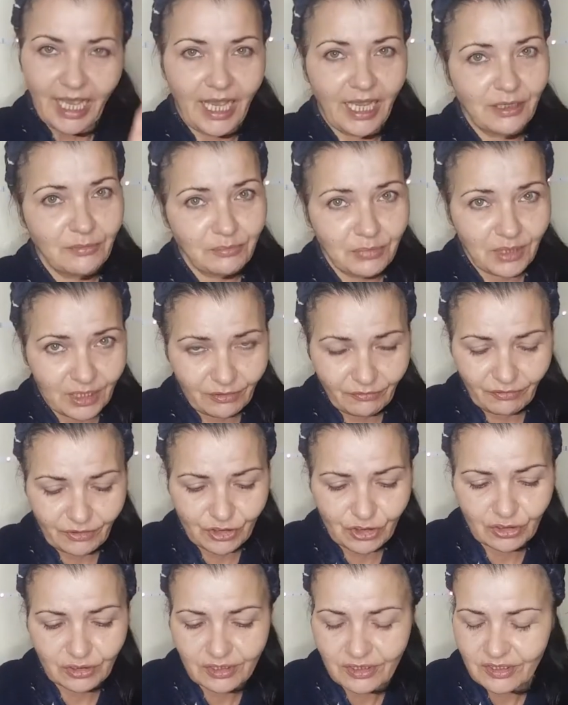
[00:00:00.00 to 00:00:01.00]
and
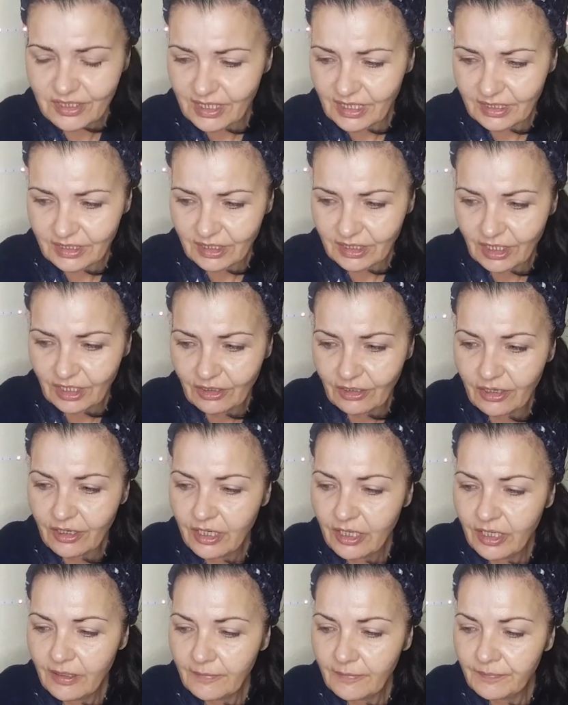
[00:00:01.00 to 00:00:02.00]
beneficial in skincare,
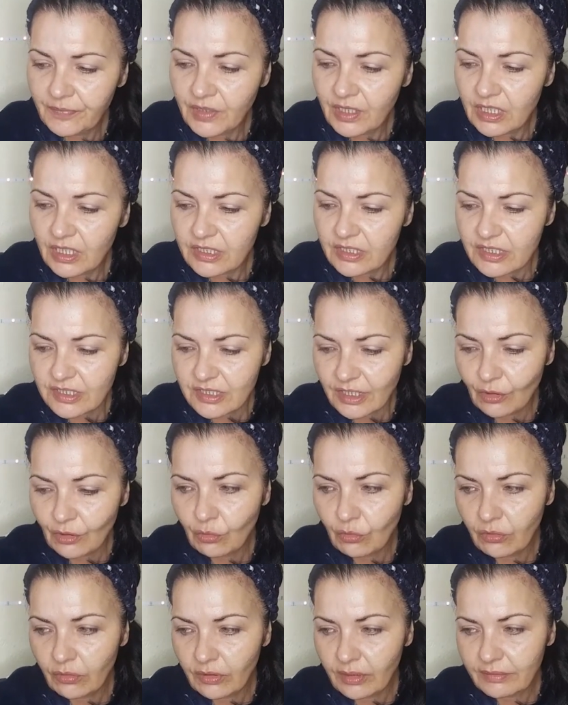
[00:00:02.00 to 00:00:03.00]

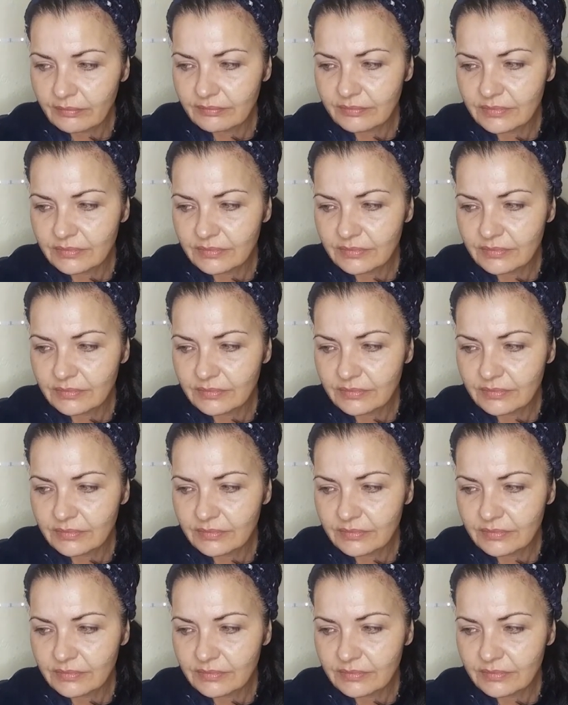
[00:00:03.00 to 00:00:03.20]
still,